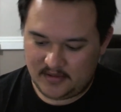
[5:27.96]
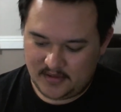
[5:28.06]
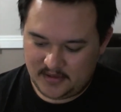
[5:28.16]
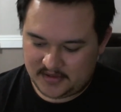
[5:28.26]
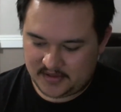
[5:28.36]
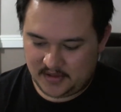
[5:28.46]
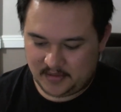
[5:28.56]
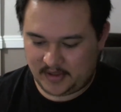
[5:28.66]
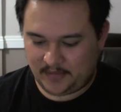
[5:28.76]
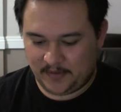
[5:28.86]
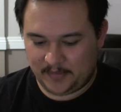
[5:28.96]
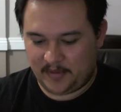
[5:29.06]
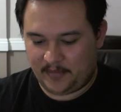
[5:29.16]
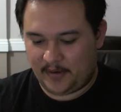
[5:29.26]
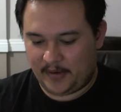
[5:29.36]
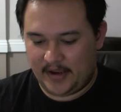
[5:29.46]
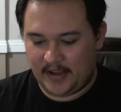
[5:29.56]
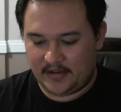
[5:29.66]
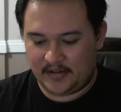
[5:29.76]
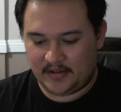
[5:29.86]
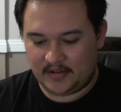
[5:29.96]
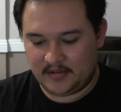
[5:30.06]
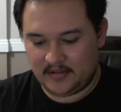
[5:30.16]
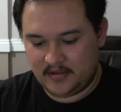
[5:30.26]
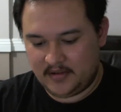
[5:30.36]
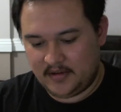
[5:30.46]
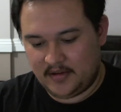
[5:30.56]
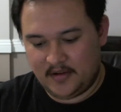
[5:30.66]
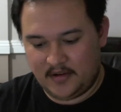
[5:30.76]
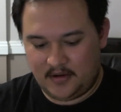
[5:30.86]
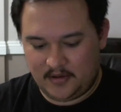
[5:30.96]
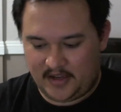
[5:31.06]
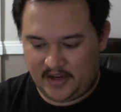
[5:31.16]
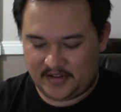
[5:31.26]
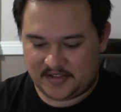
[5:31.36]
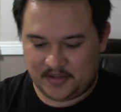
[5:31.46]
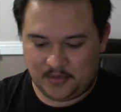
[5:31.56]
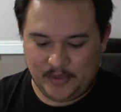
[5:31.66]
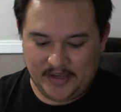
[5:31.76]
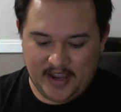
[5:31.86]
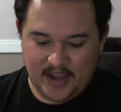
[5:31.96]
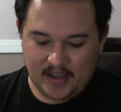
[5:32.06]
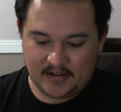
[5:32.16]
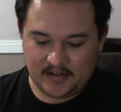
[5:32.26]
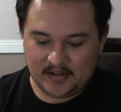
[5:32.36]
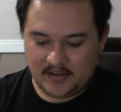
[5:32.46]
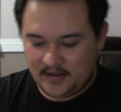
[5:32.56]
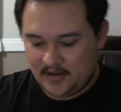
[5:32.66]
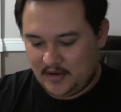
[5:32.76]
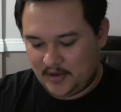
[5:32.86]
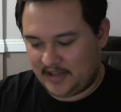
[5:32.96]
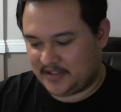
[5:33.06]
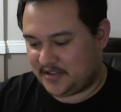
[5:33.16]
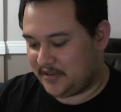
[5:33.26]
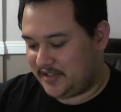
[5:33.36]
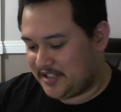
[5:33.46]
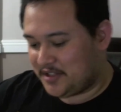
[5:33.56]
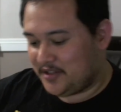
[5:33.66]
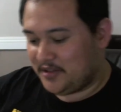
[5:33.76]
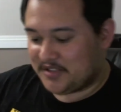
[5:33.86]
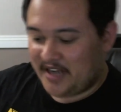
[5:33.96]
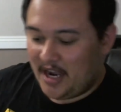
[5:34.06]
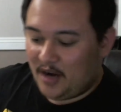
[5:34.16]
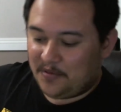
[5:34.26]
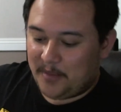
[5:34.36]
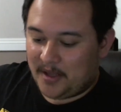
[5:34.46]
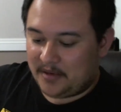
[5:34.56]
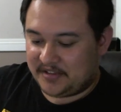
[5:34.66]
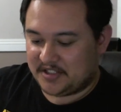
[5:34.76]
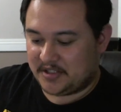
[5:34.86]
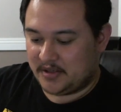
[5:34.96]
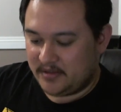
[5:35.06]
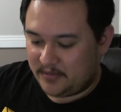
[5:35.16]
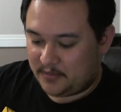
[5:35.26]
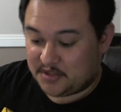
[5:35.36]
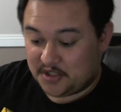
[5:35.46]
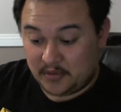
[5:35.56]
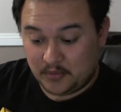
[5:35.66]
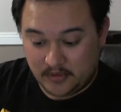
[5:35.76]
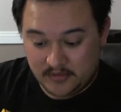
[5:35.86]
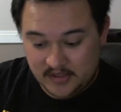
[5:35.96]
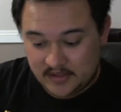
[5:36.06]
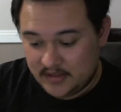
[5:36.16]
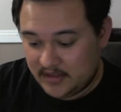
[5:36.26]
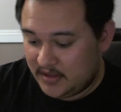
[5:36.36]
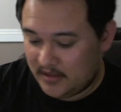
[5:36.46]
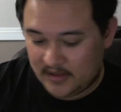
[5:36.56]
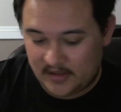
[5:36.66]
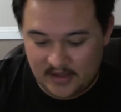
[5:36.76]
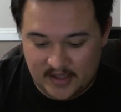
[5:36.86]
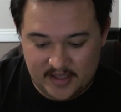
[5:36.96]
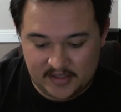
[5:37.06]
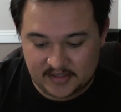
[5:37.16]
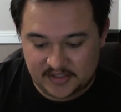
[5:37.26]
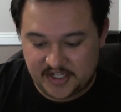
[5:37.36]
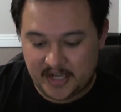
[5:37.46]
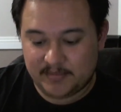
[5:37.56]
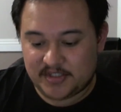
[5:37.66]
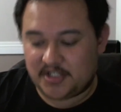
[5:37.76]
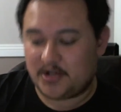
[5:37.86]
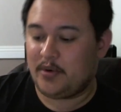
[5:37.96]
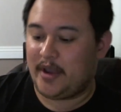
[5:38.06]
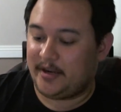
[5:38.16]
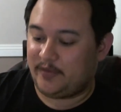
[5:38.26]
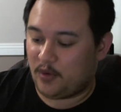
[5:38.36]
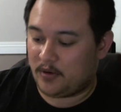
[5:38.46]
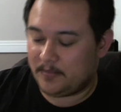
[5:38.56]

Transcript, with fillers: So we're gonna flip to the very end. Okay, so we had, okay, so the t-shirt, it was an Alpha Battle t-shirt from Shirtwoot and James Cho eighty-four.